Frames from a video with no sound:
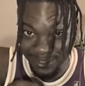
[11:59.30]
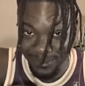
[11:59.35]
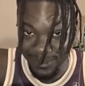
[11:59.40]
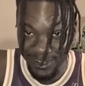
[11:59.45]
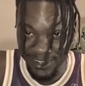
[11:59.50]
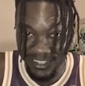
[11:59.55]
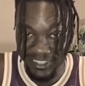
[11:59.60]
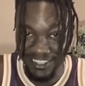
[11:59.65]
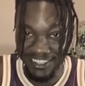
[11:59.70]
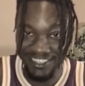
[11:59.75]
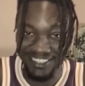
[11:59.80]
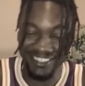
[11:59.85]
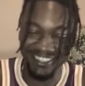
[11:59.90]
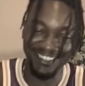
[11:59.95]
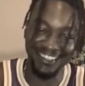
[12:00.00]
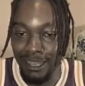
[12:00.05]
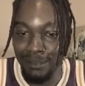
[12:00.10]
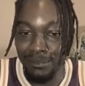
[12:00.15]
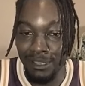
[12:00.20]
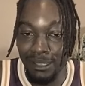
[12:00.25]
it can work.
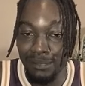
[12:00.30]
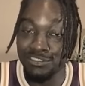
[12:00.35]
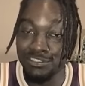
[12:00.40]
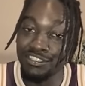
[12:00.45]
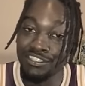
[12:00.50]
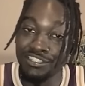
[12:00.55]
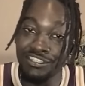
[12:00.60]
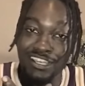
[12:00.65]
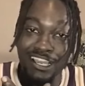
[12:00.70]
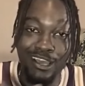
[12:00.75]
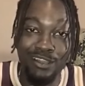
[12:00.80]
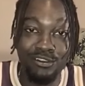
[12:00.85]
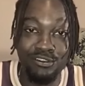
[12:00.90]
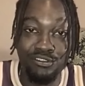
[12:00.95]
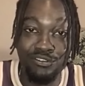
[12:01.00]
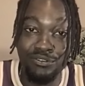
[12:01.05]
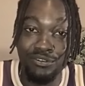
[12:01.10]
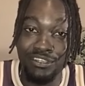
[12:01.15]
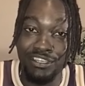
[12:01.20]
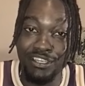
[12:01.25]
I'm I'm still kind
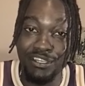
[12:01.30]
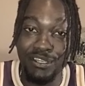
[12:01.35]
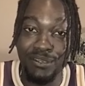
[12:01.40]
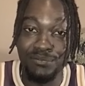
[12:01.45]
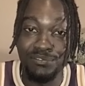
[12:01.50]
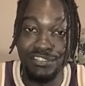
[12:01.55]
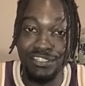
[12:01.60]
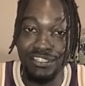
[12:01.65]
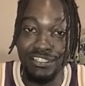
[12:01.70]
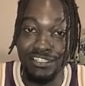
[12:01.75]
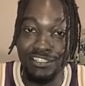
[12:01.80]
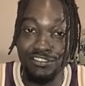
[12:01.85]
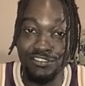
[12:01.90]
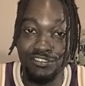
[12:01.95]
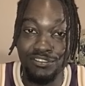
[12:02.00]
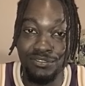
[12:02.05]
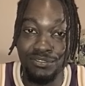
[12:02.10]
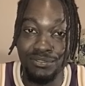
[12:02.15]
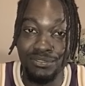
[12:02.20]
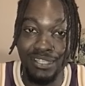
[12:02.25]
of new with N F
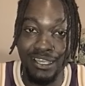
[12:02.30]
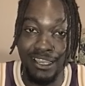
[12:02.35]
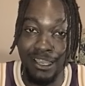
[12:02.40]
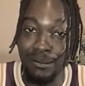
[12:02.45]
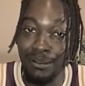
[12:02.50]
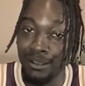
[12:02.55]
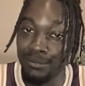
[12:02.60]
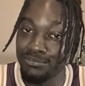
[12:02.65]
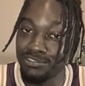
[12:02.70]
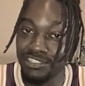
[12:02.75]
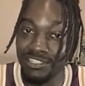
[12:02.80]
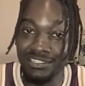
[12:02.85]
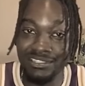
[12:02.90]
Ts too. Like I'm